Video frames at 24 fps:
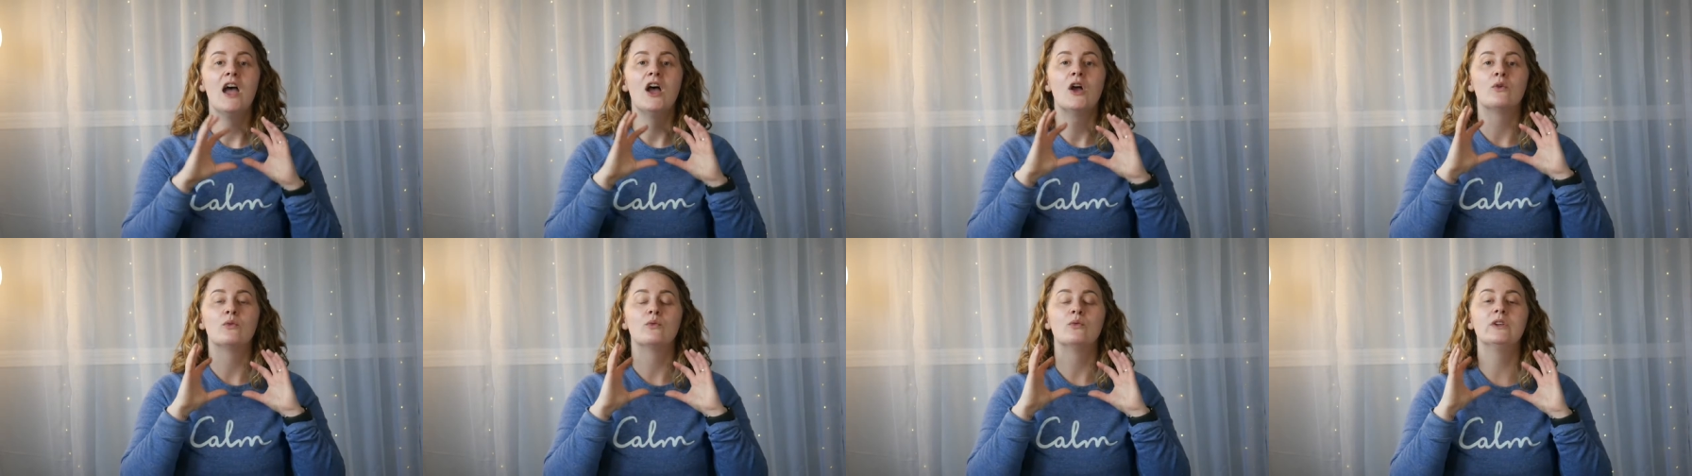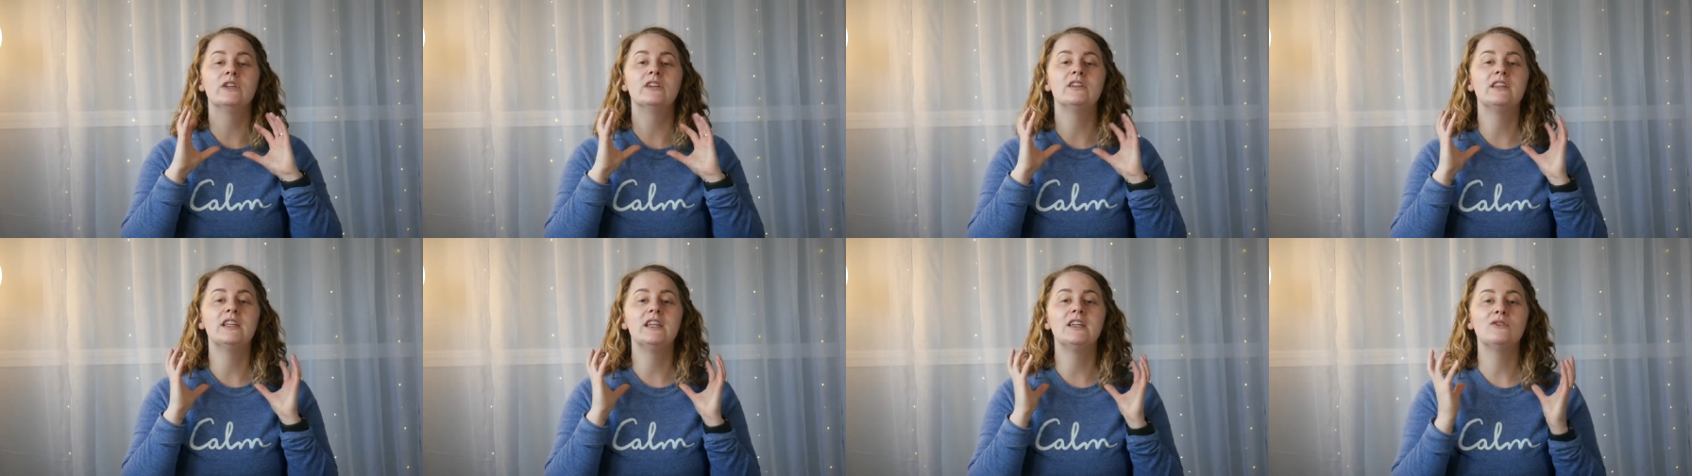
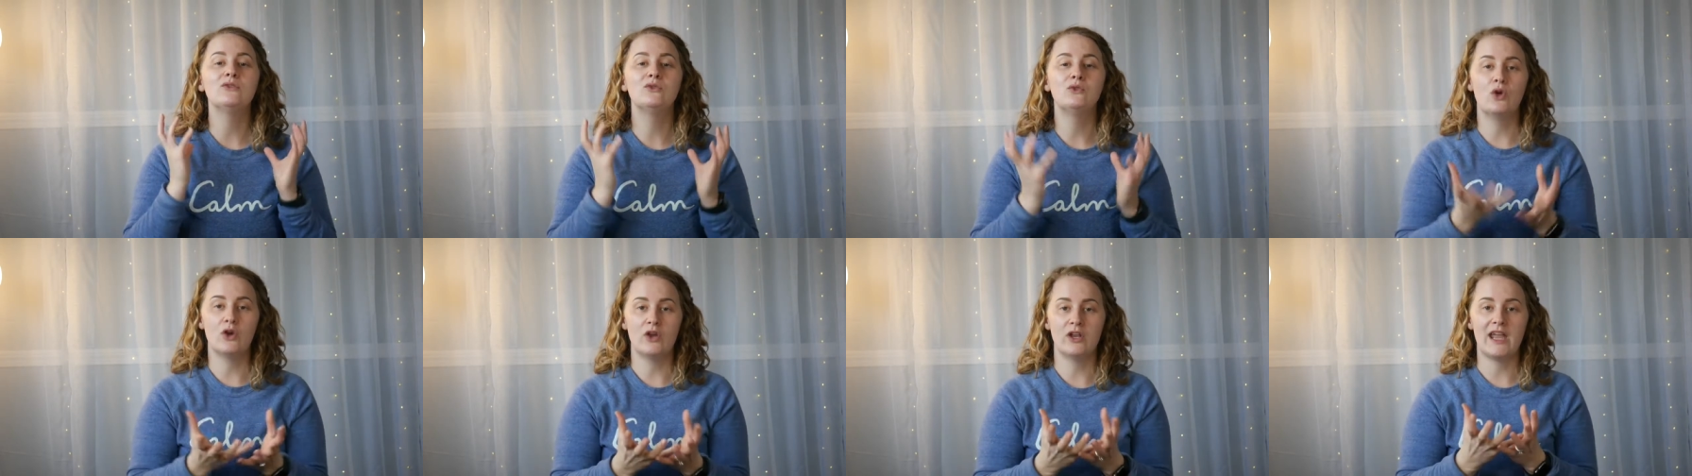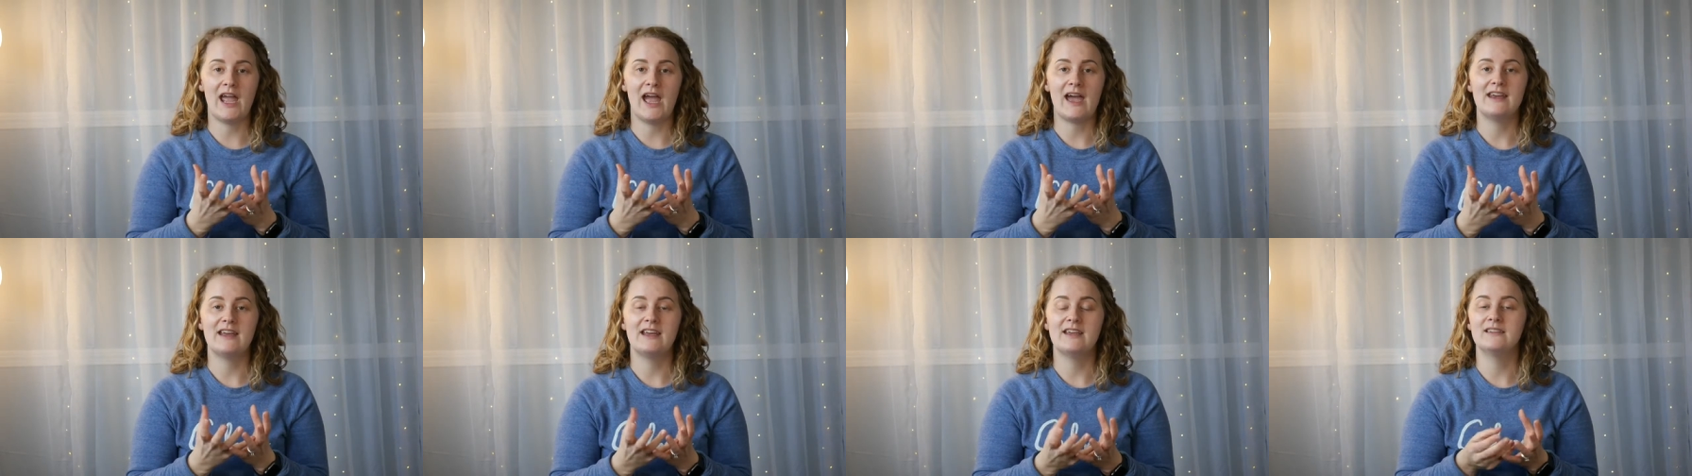Really look
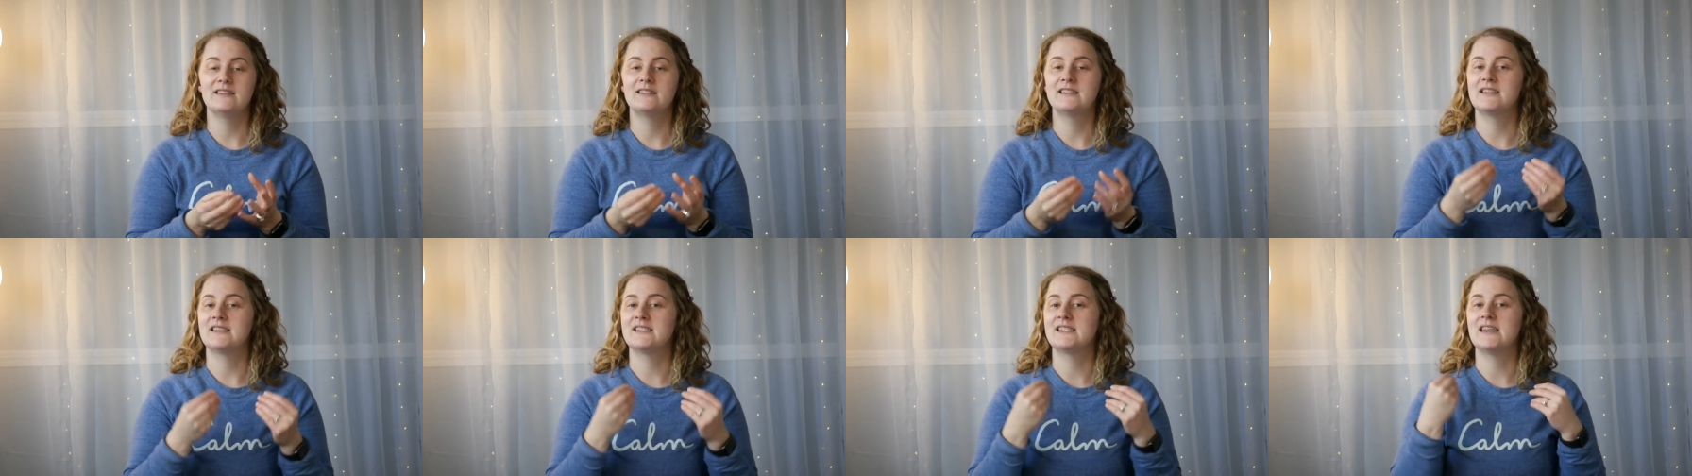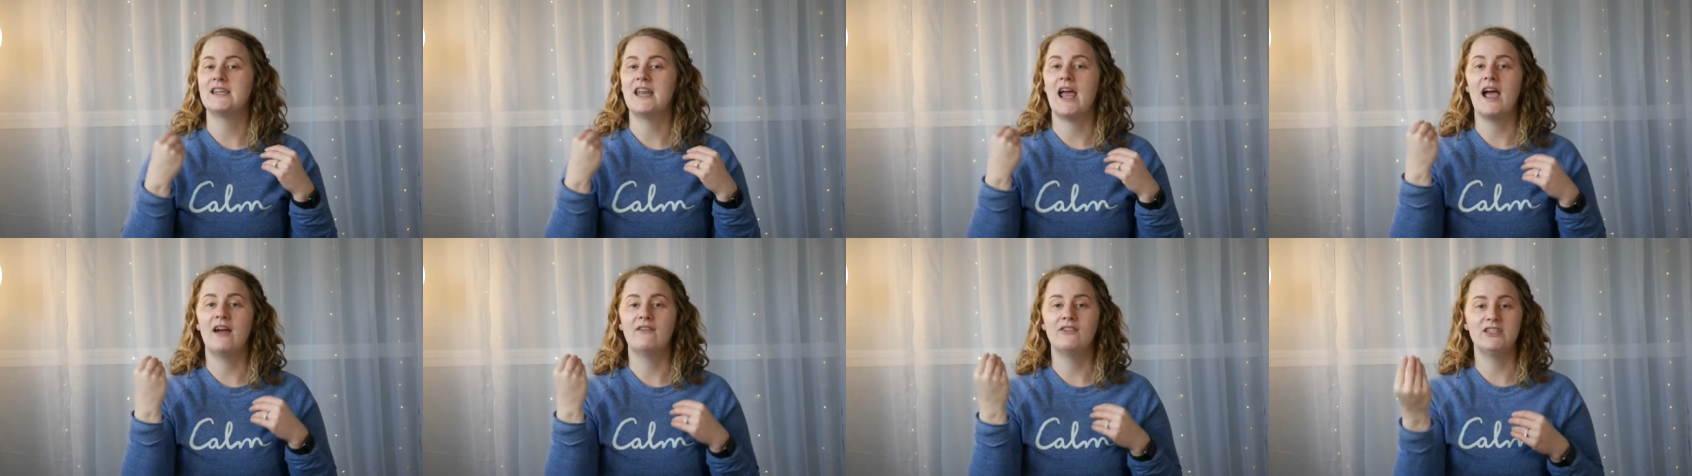at it. Does it
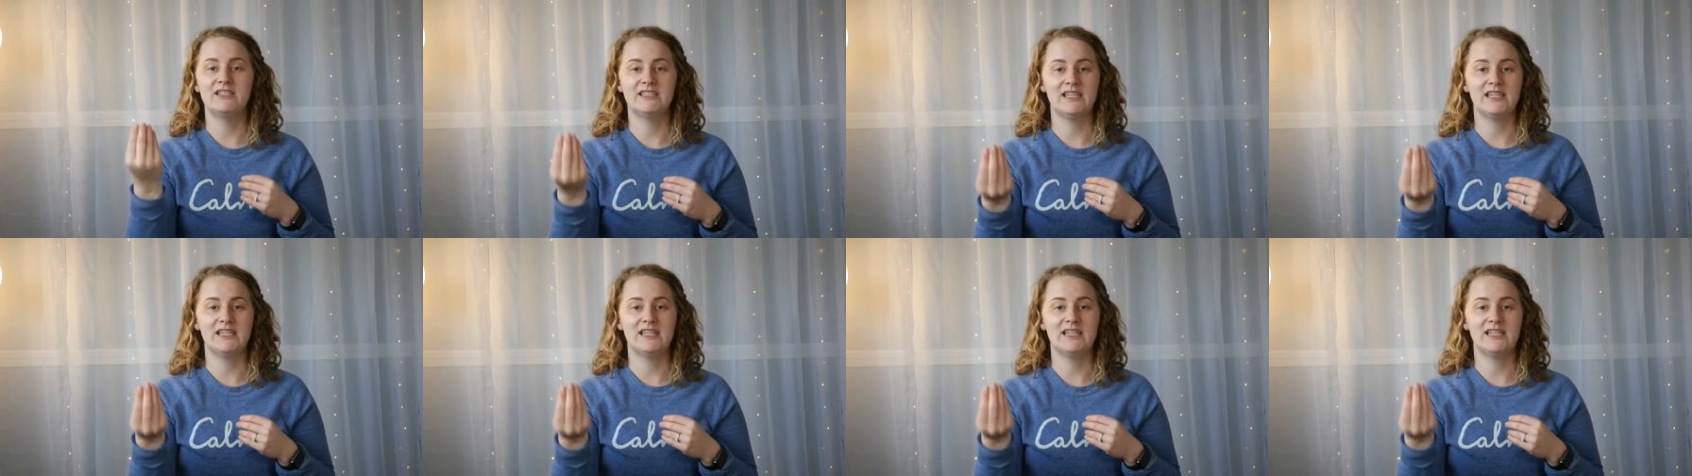have a